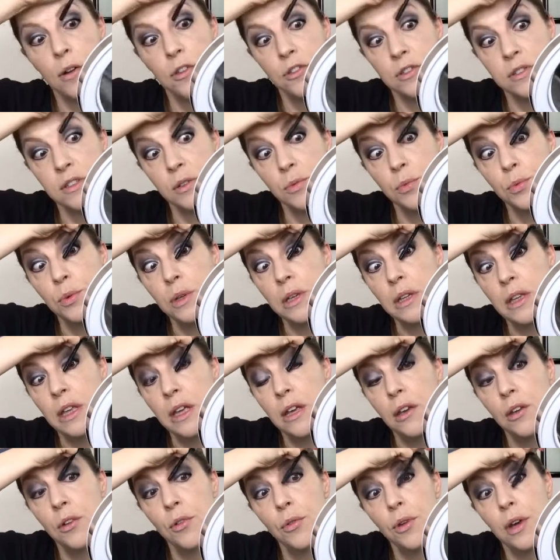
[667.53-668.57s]
It's just a
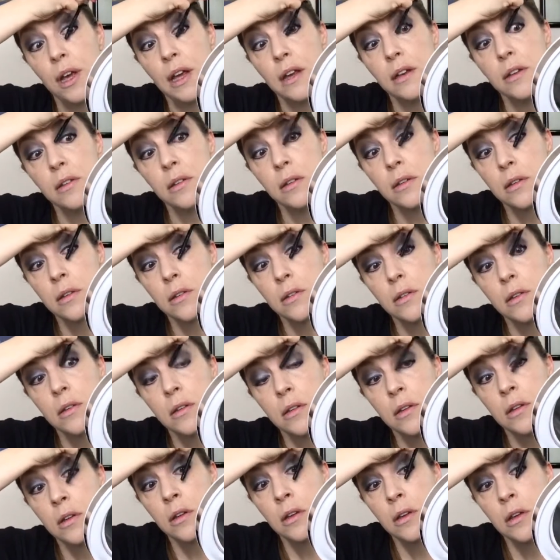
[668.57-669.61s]
really great
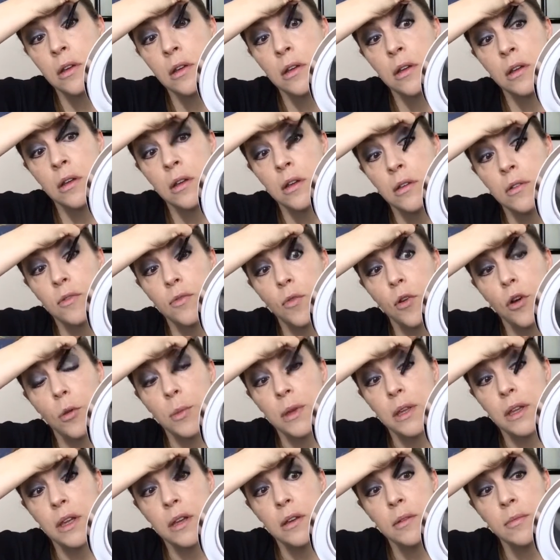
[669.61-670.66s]

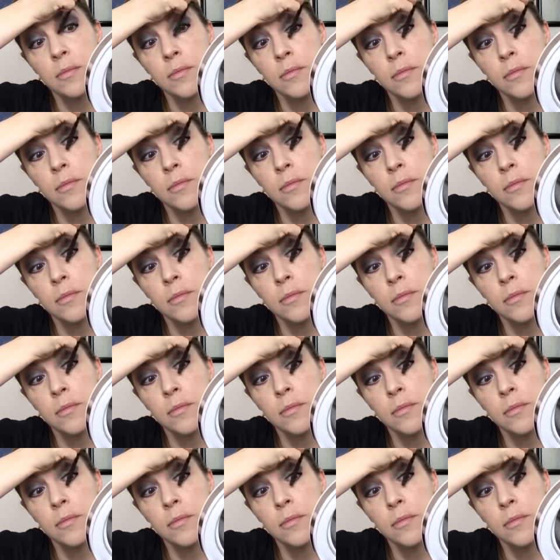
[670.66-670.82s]
formula.